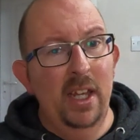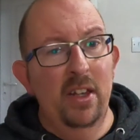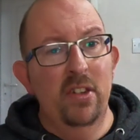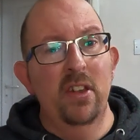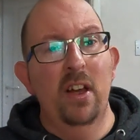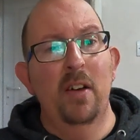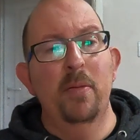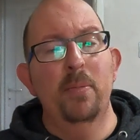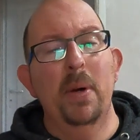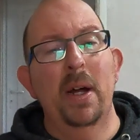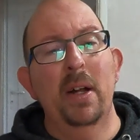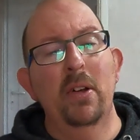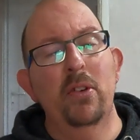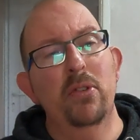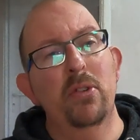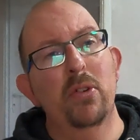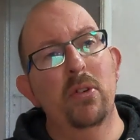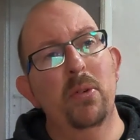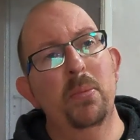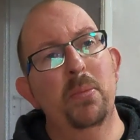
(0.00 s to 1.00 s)
yourself
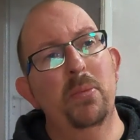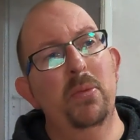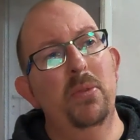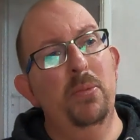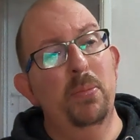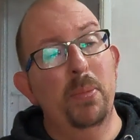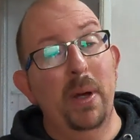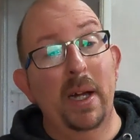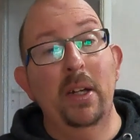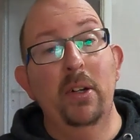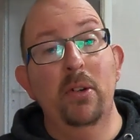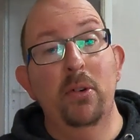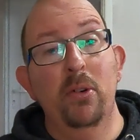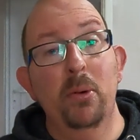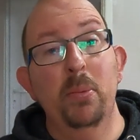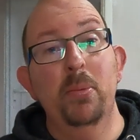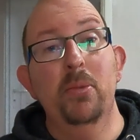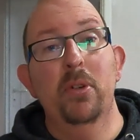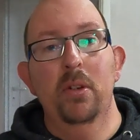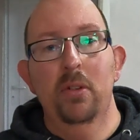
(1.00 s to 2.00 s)

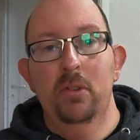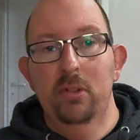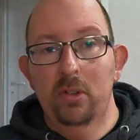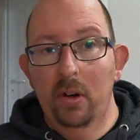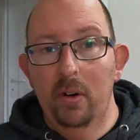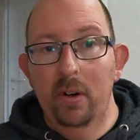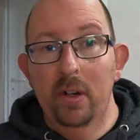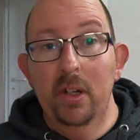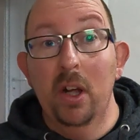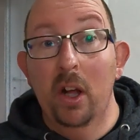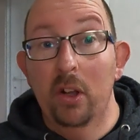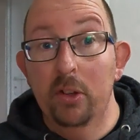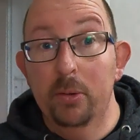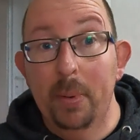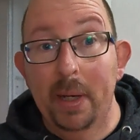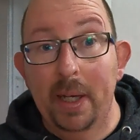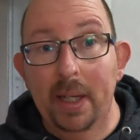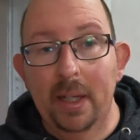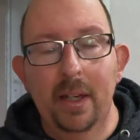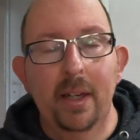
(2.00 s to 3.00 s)
bankrupt. Sorry, I can't
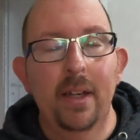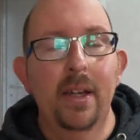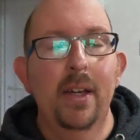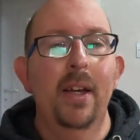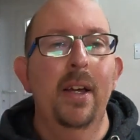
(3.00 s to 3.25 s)
speak.